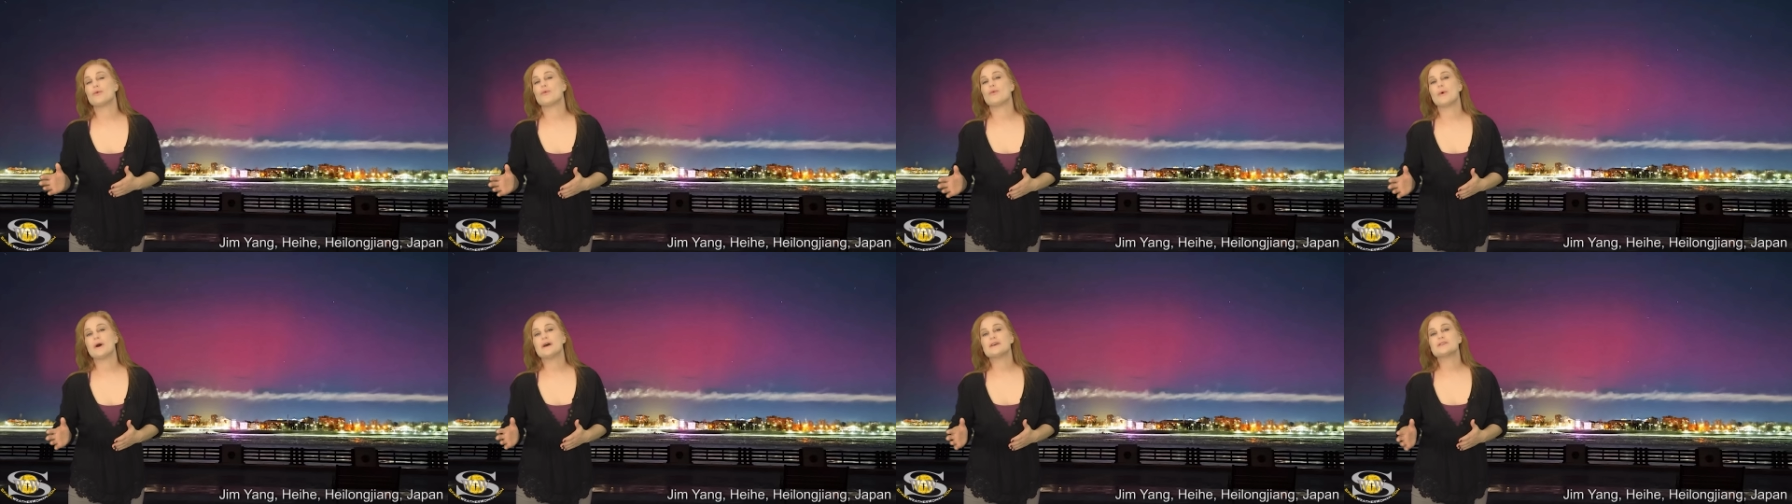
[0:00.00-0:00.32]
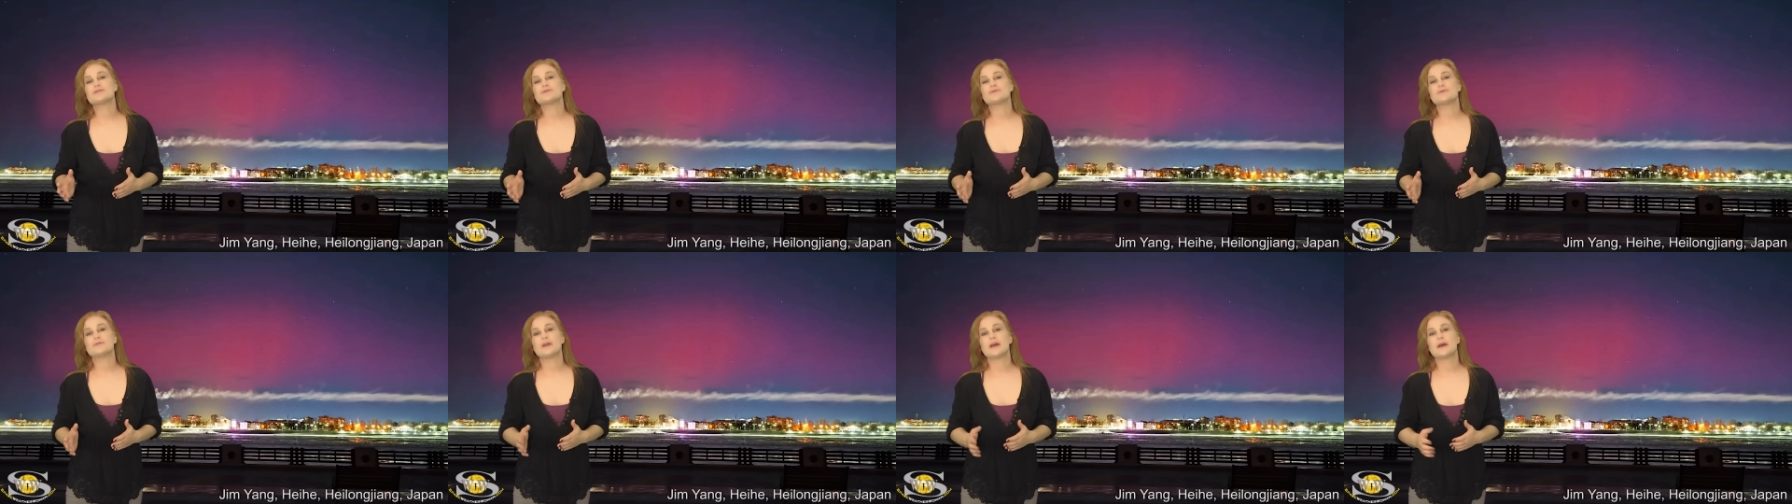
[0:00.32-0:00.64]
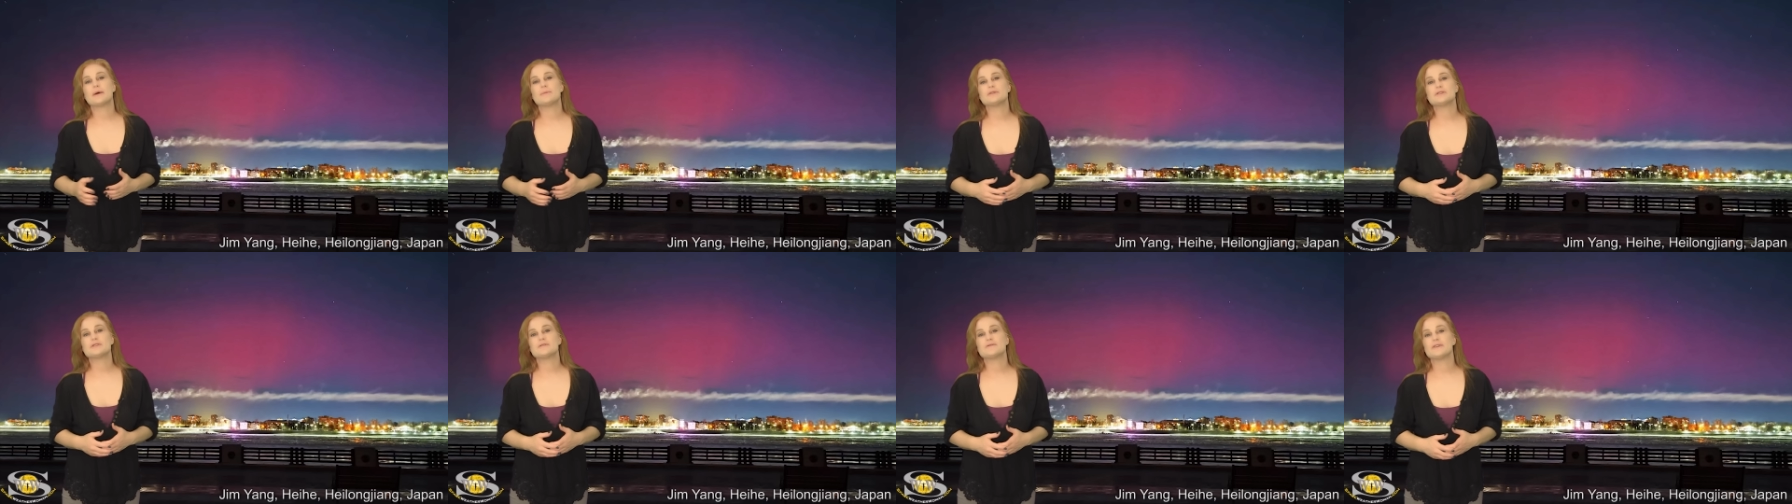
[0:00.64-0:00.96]
the Western
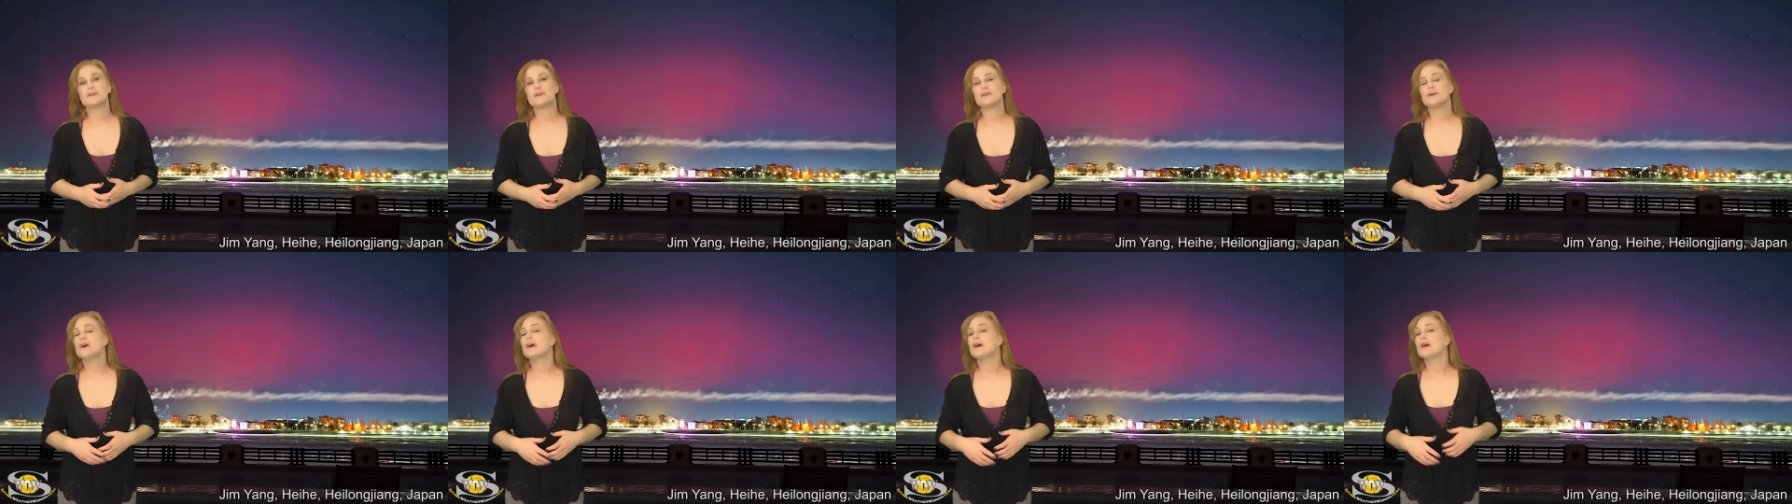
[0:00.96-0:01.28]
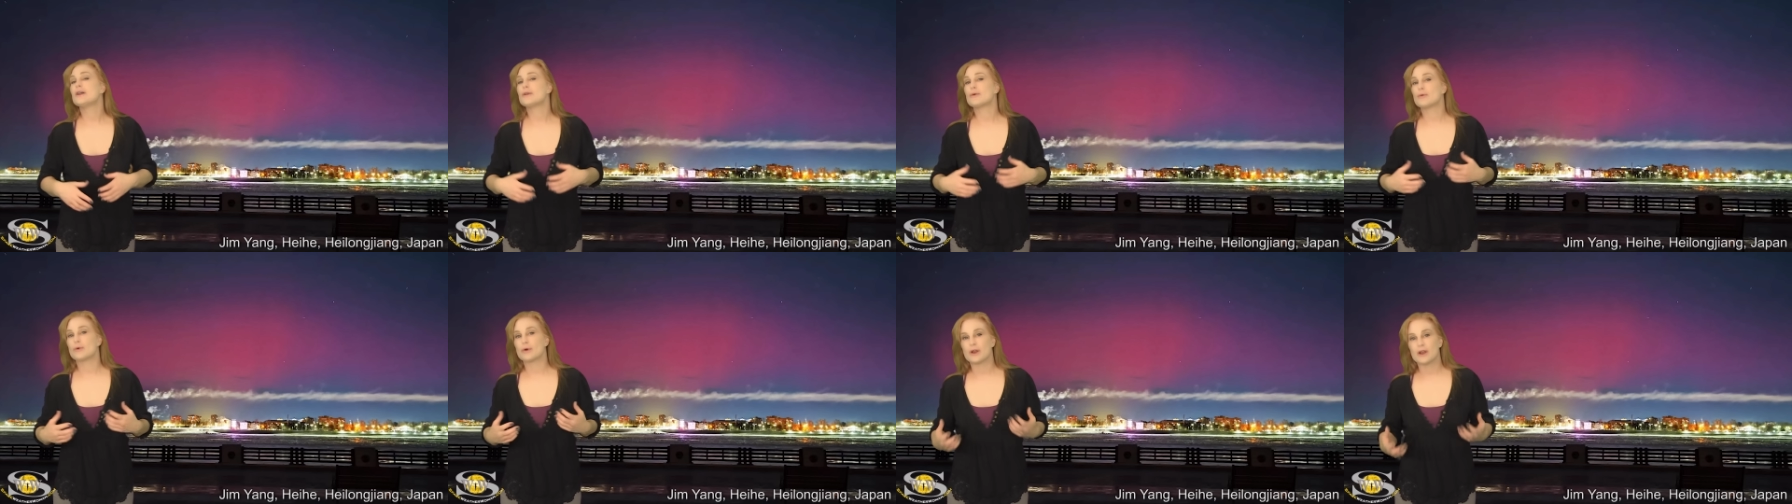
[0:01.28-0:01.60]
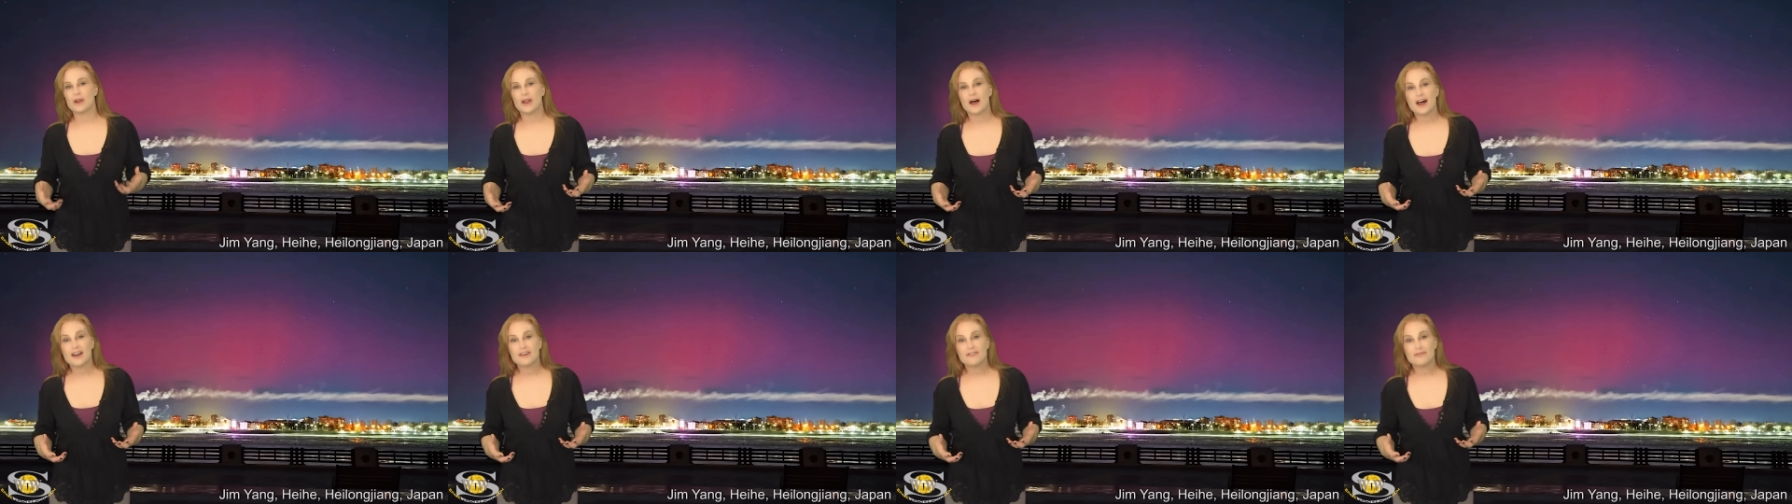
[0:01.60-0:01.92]
Hemisphere, there were a
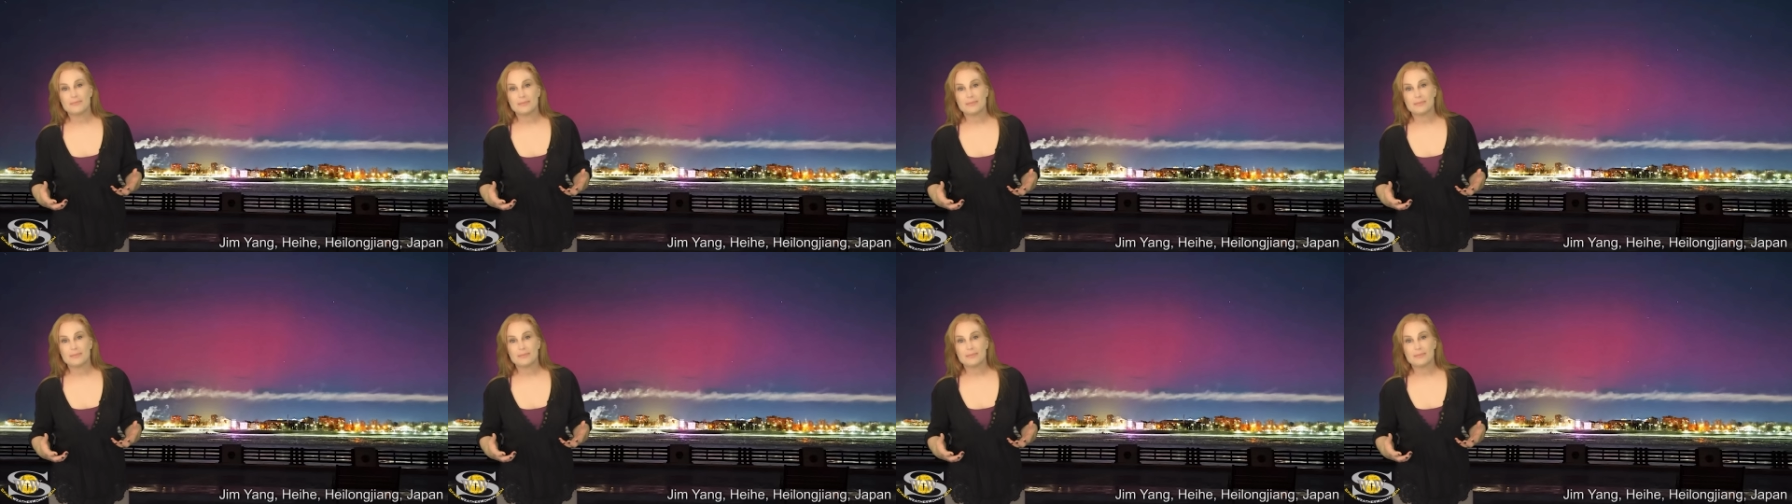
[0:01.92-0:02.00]
lot